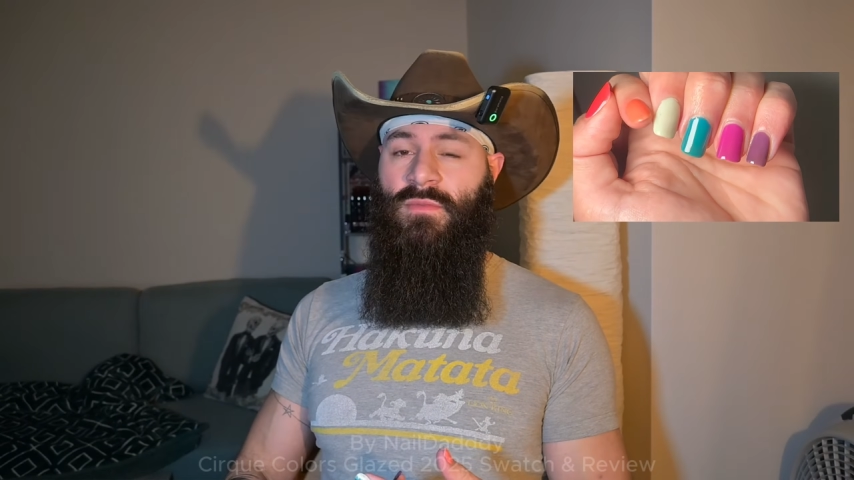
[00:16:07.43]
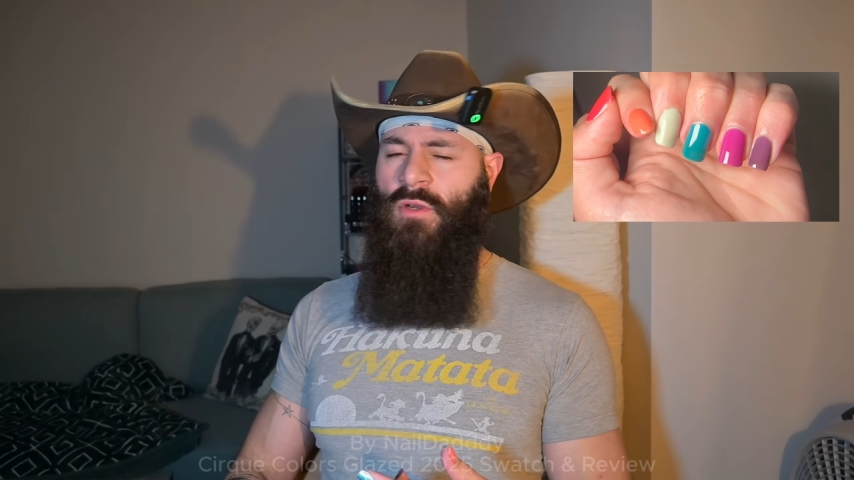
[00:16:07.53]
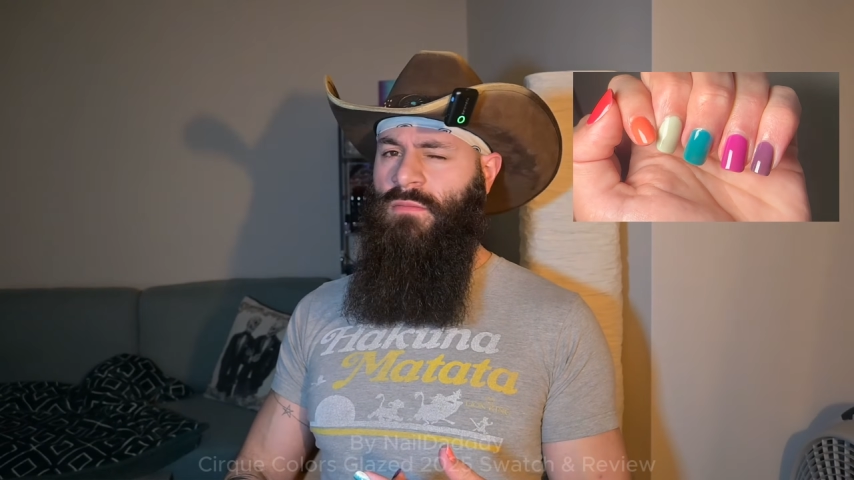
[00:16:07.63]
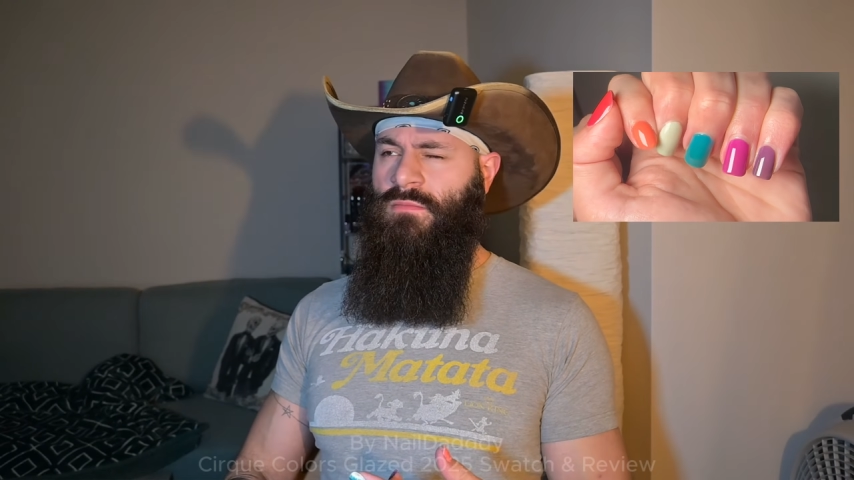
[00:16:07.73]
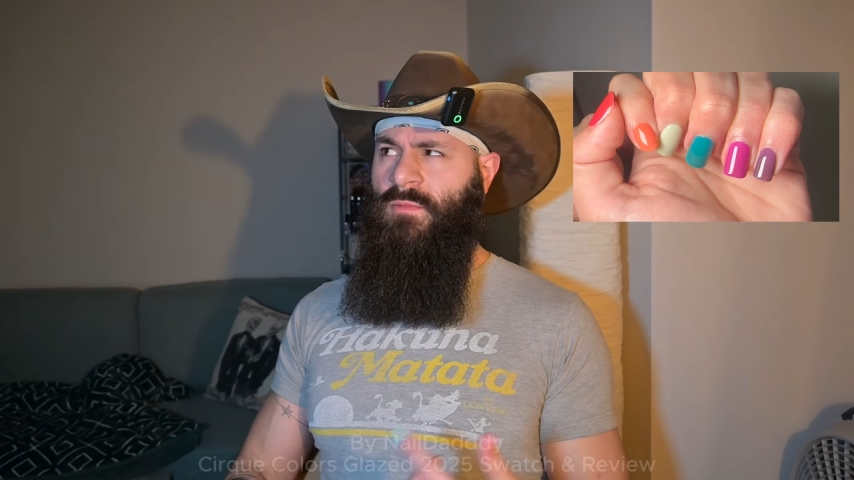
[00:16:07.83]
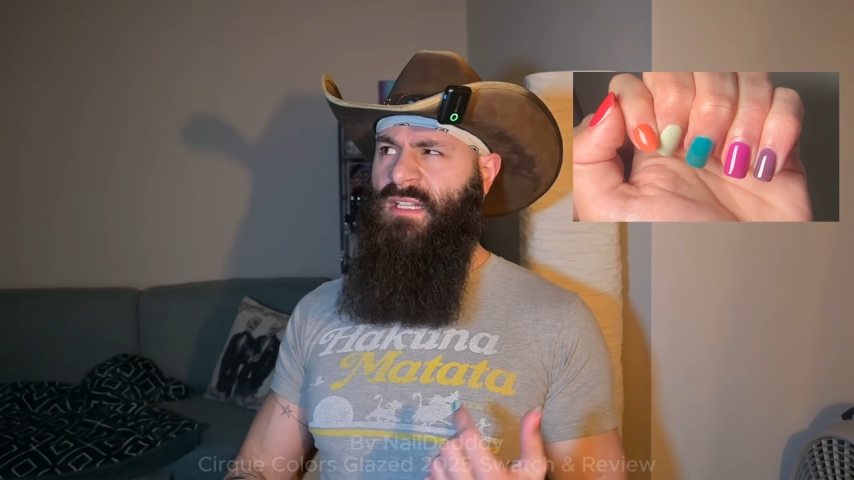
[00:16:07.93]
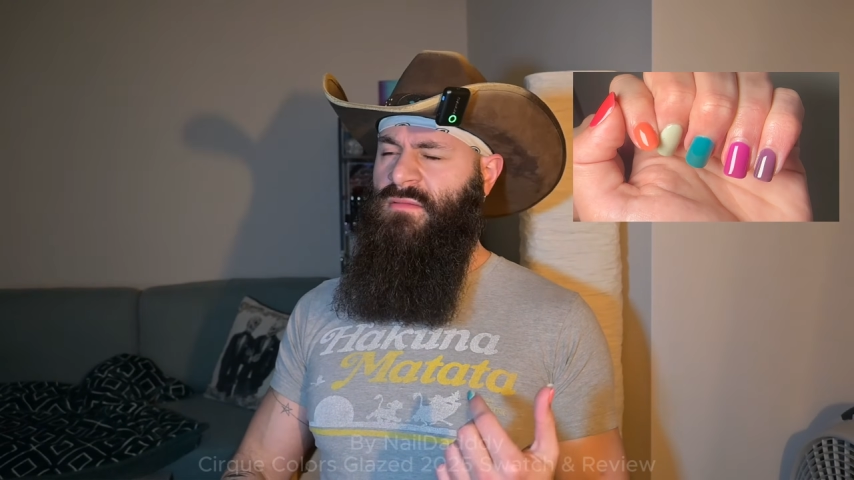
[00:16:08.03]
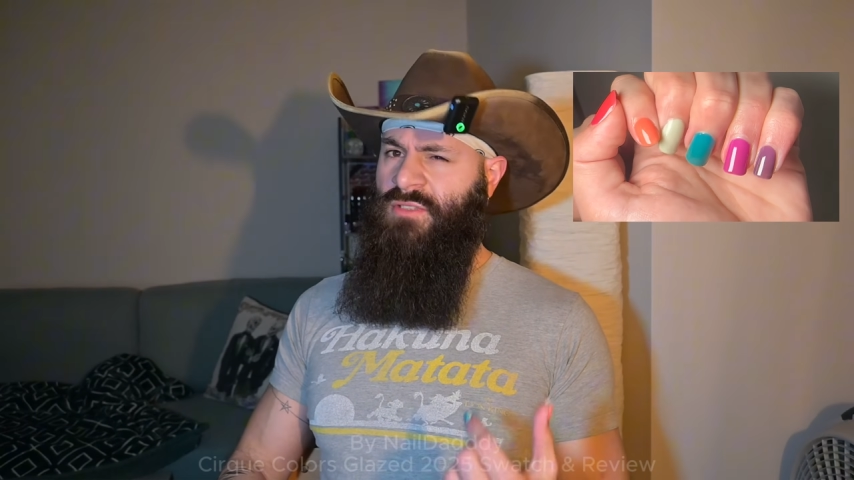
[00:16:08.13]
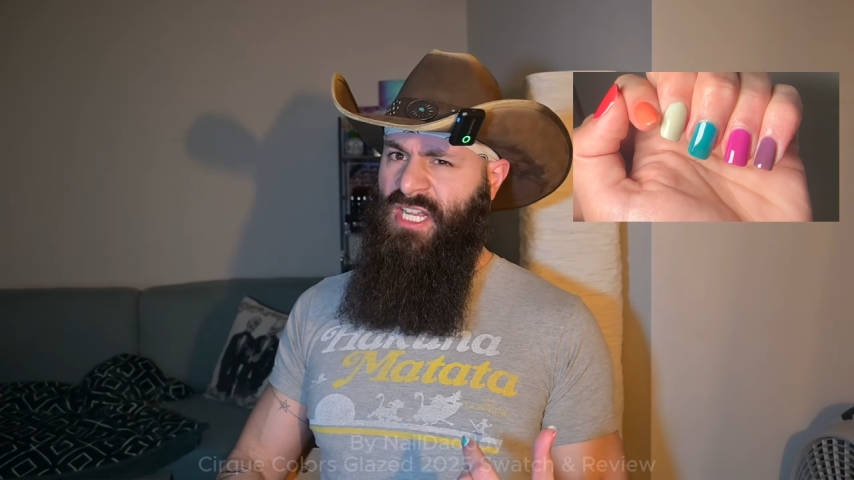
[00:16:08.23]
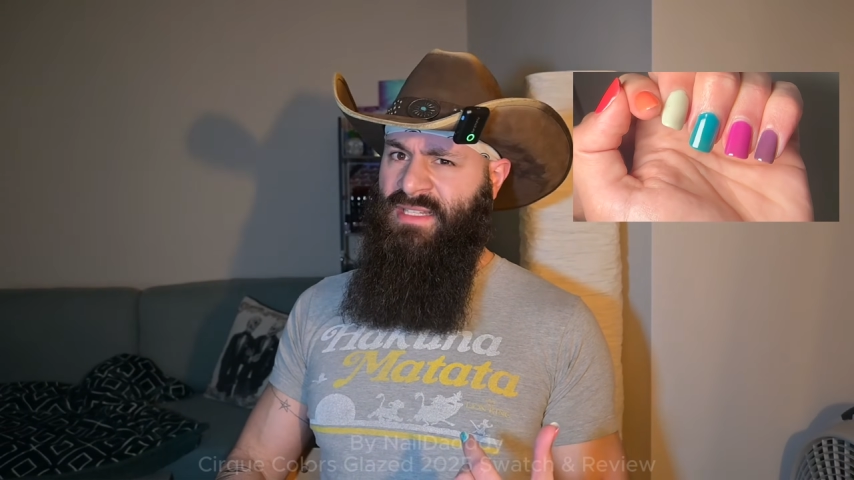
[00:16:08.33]
or well,
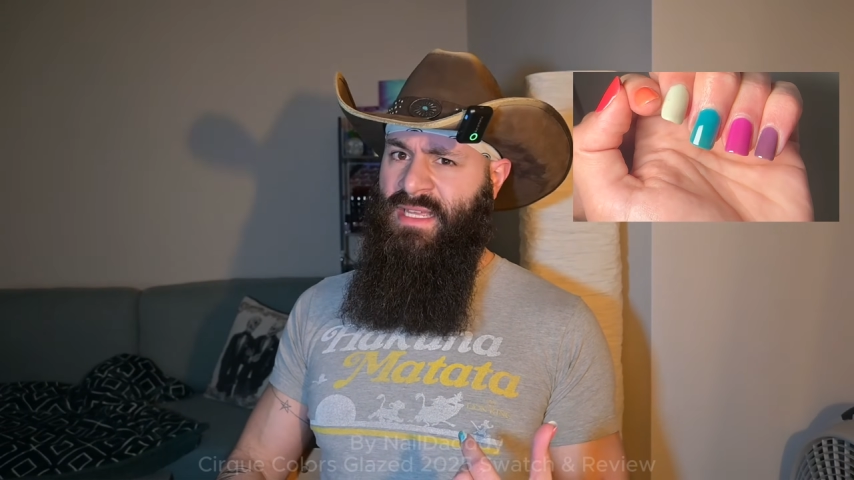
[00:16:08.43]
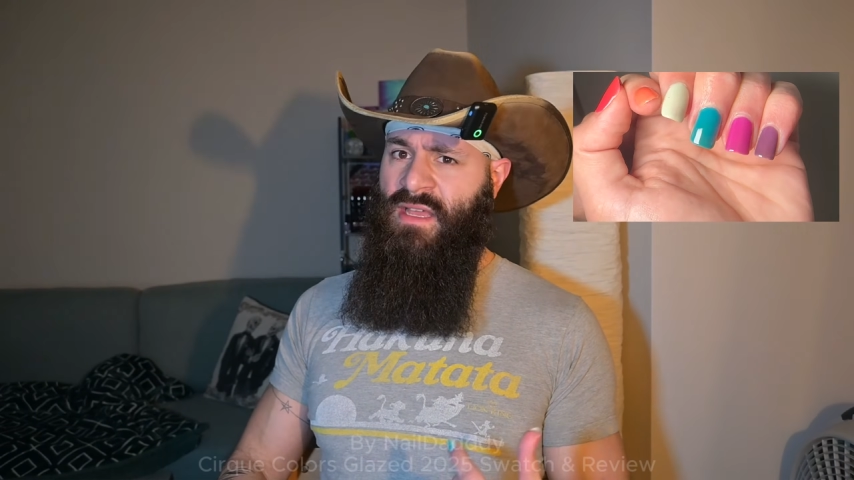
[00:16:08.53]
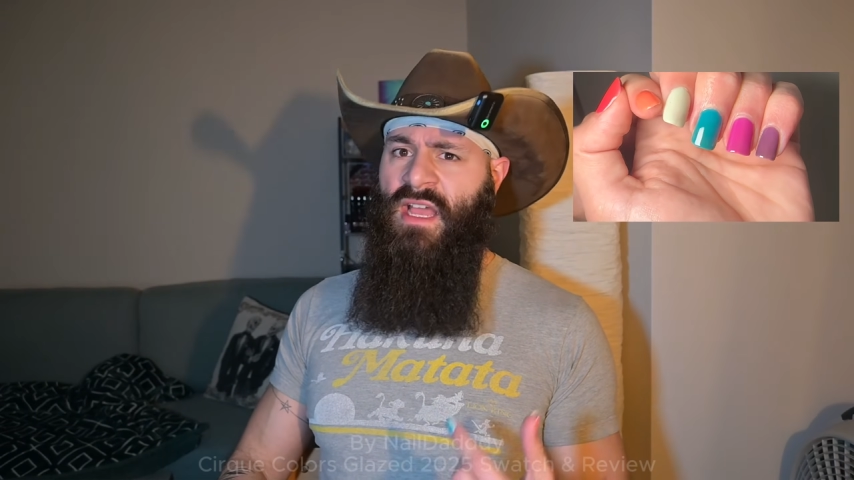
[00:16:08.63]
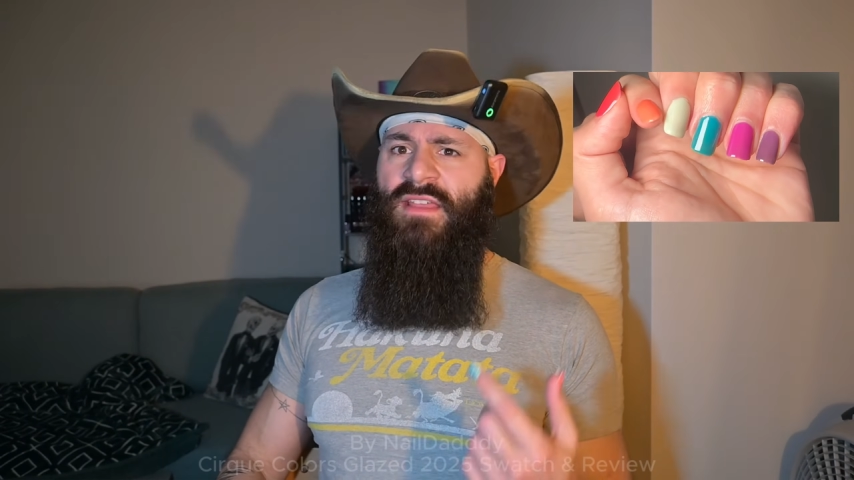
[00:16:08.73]
jelly,